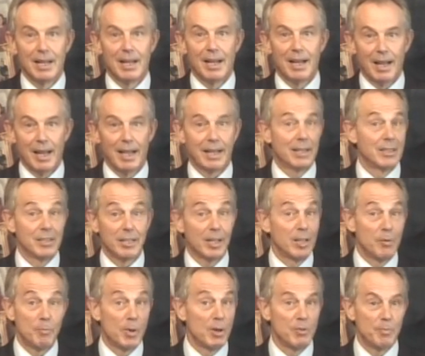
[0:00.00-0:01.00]
I can tell
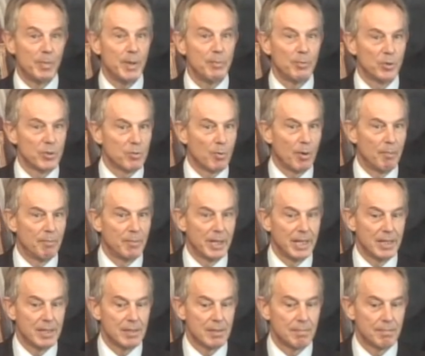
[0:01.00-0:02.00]
you both peoples want
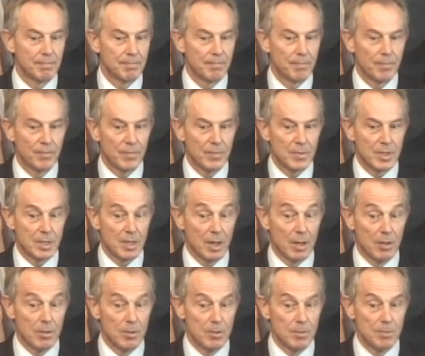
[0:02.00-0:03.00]
peace.
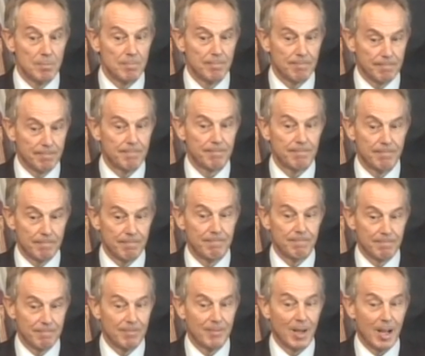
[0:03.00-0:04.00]
So
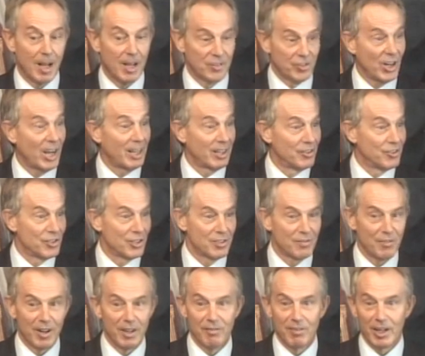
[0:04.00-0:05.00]
our challenge is
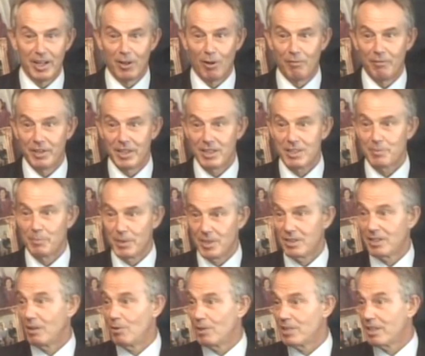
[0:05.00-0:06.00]
very, very obvious, but
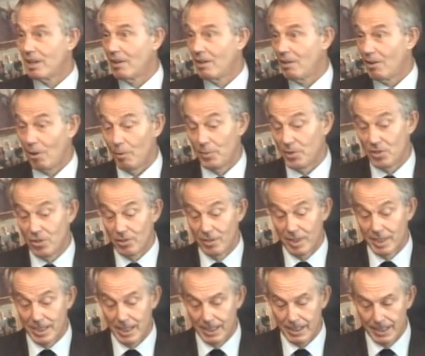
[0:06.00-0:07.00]
so is our
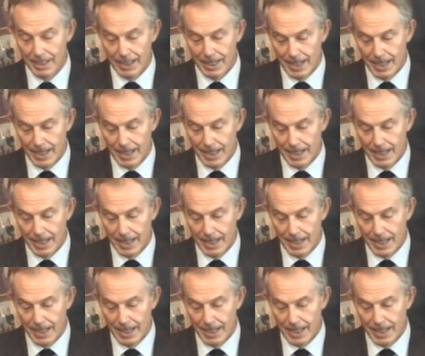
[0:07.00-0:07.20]
opportunity.